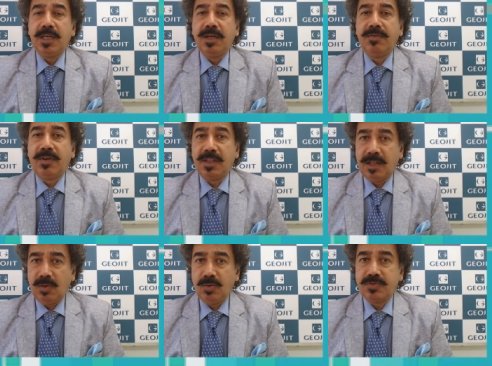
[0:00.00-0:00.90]
further
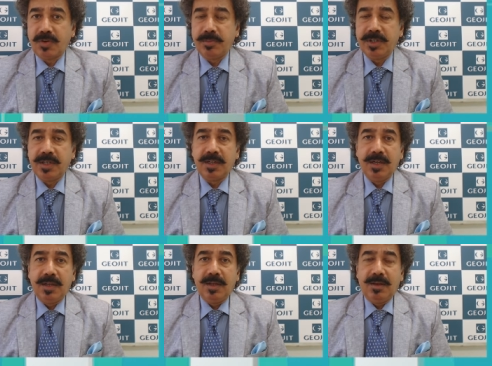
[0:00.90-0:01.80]
lows from here.
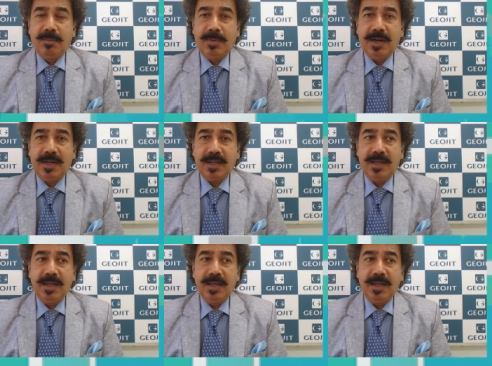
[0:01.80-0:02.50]
But